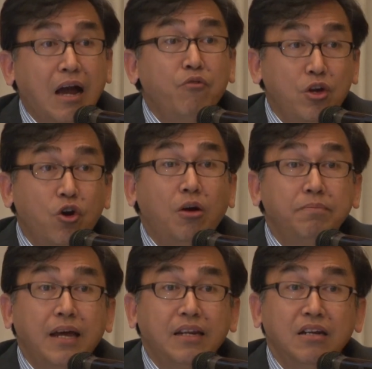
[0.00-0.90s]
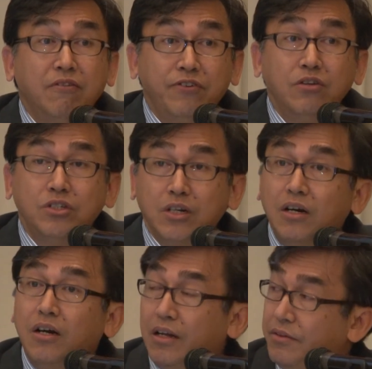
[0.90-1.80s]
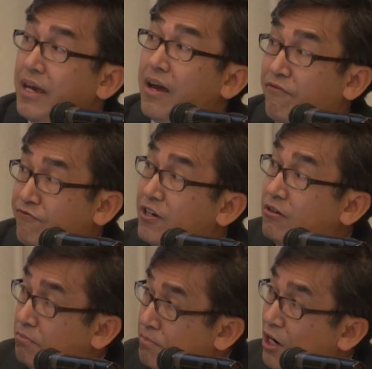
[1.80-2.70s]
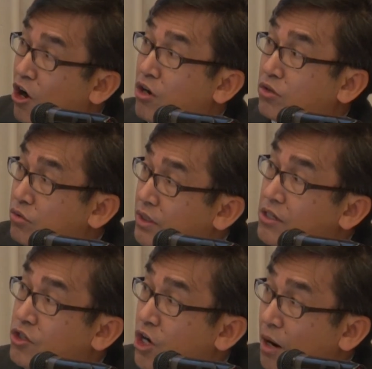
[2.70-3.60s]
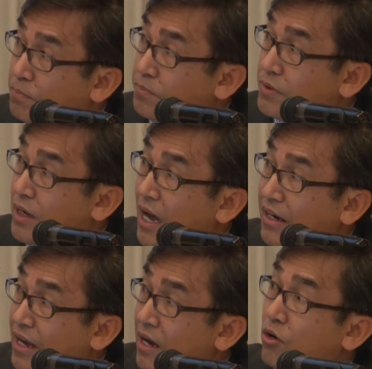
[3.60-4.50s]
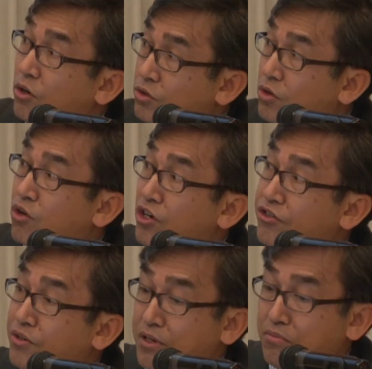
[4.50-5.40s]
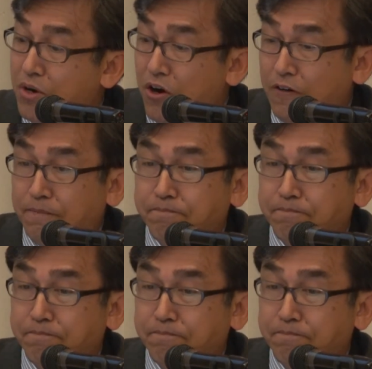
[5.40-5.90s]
we hope that in the future they feel belong to these jobs and they also contribute more.